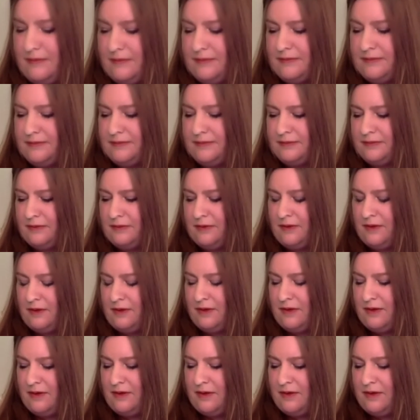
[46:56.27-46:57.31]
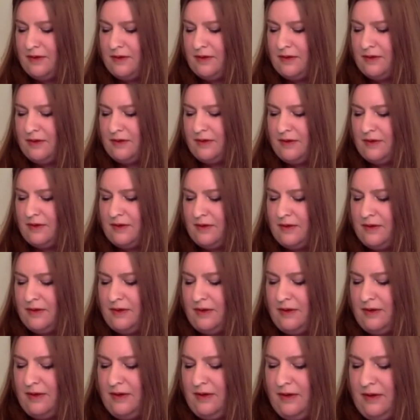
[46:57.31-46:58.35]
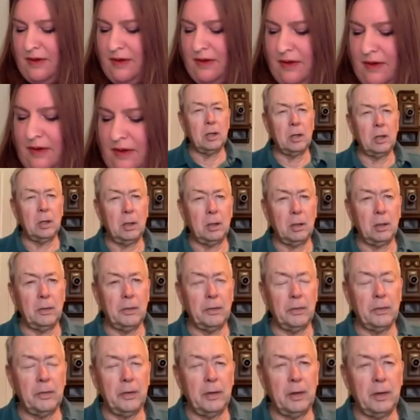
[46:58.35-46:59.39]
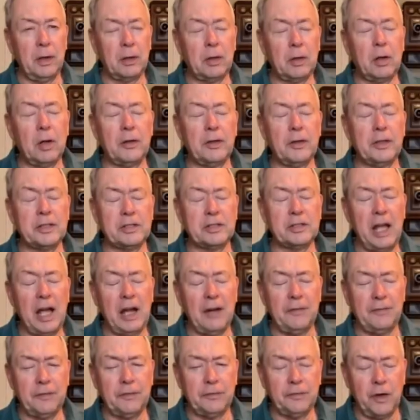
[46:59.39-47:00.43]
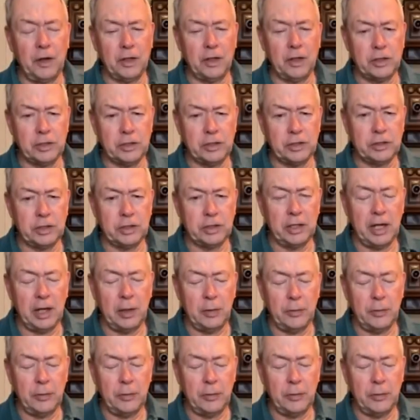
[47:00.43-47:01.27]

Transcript: And then associated with that are all the staff functions and how